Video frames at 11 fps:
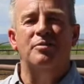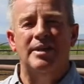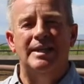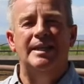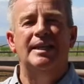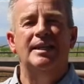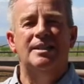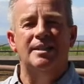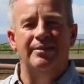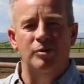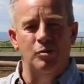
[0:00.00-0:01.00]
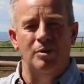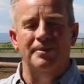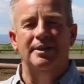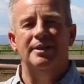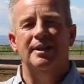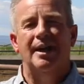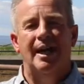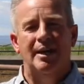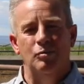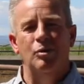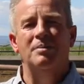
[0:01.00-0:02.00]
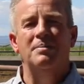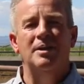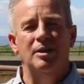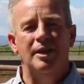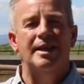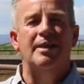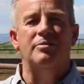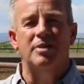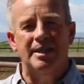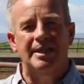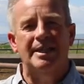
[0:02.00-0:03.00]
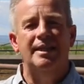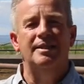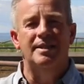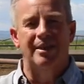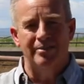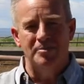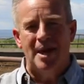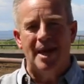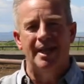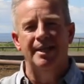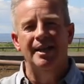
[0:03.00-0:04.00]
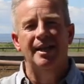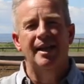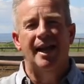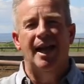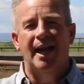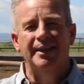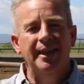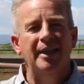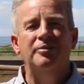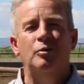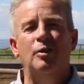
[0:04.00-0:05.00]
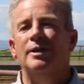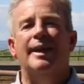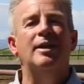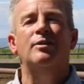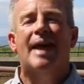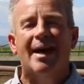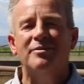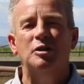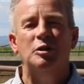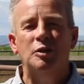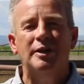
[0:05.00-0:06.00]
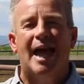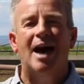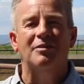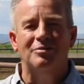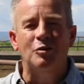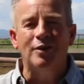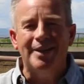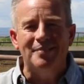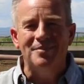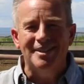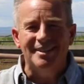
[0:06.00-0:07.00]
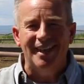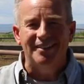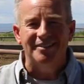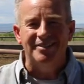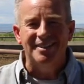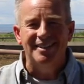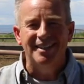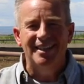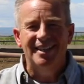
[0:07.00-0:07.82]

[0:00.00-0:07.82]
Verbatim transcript: for the needs of a woman and a woman looking out for the needs of a man, and therefore they don't have to look out for themselves.